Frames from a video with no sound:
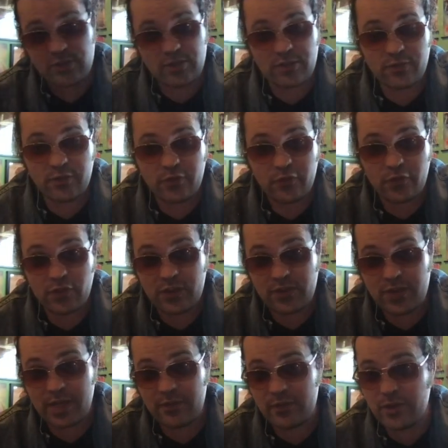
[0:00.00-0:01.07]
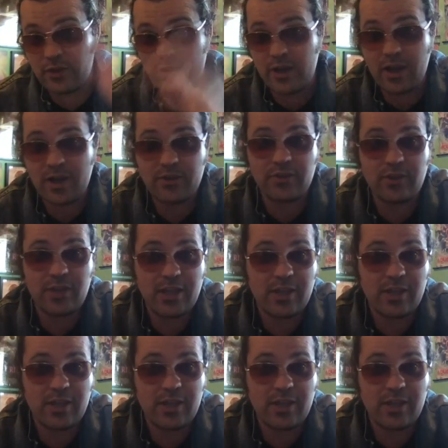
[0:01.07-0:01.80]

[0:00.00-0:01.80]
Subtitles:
just for the sake of curiosity,